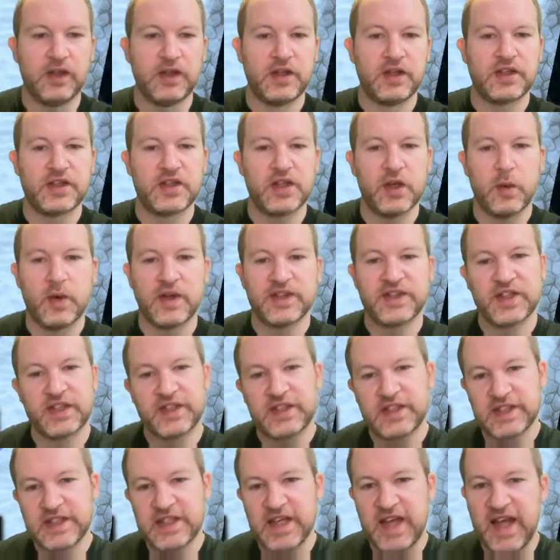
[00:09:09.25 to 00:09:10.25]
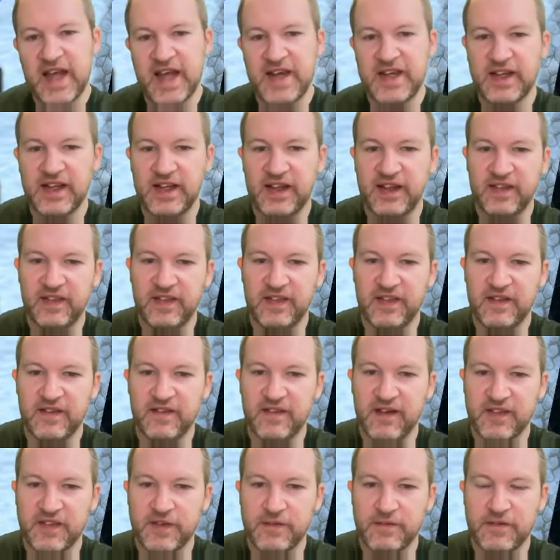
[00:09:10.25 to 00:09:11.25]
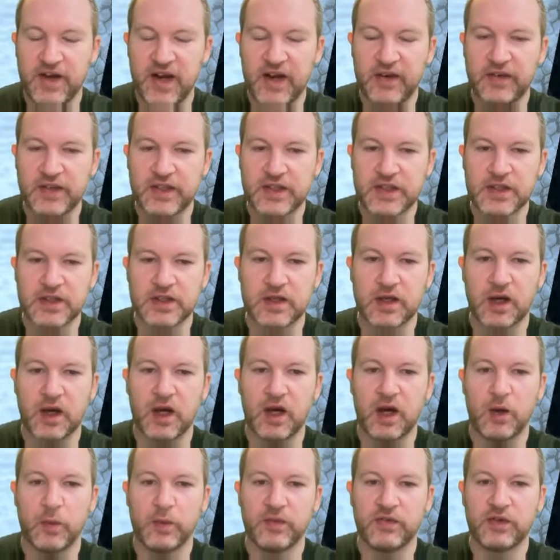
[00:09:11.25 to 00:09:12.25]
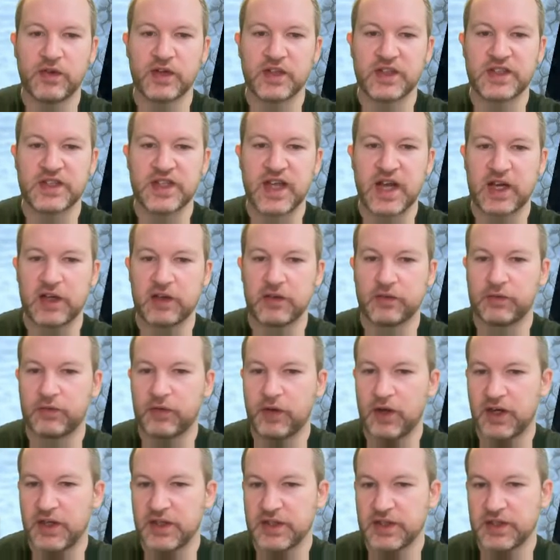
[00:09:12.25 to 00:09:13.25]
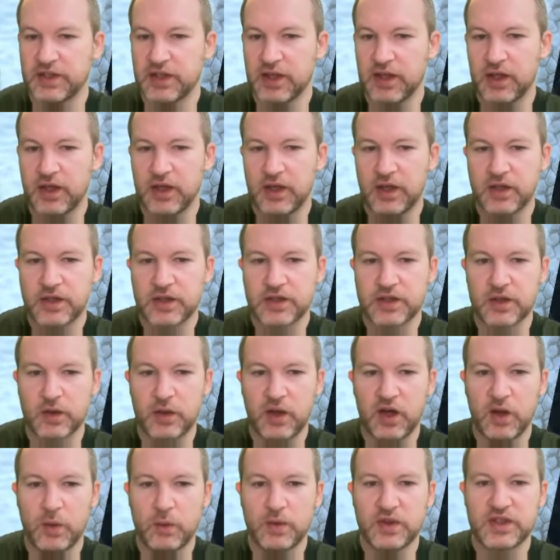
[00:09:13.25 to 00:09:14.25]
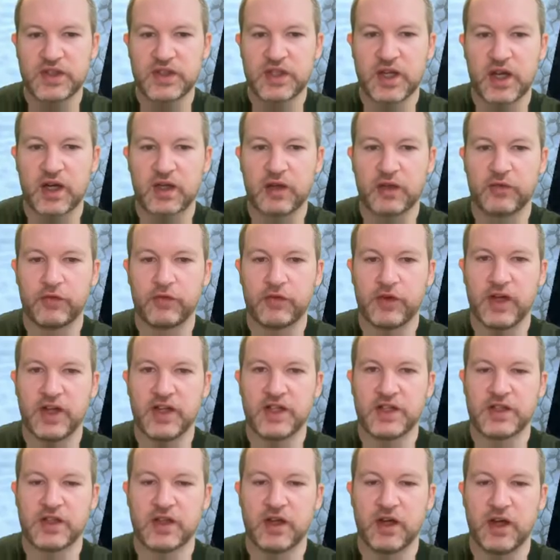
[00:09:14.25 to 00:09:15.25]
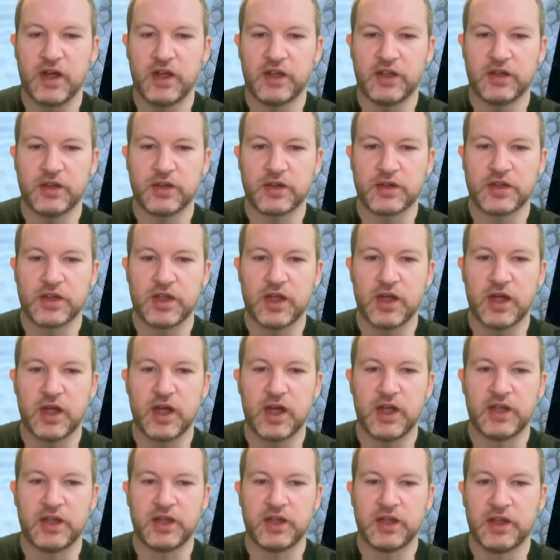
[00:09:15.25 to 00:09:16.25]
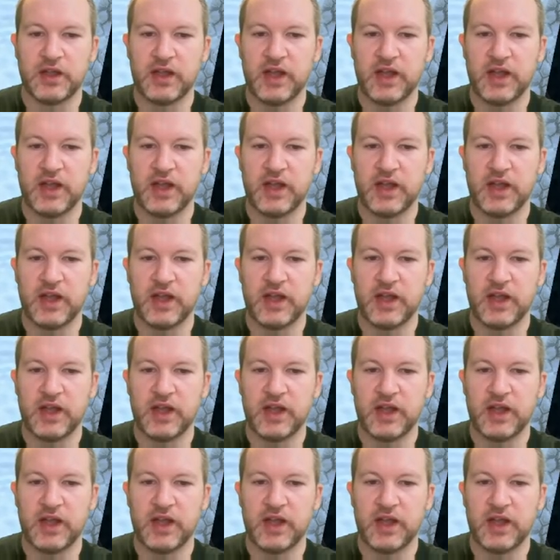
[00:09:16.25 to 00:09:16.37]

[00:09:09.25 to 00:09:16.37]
So as I said at the very start, we've got a sacrifice. So I would sacrifice a high cost card.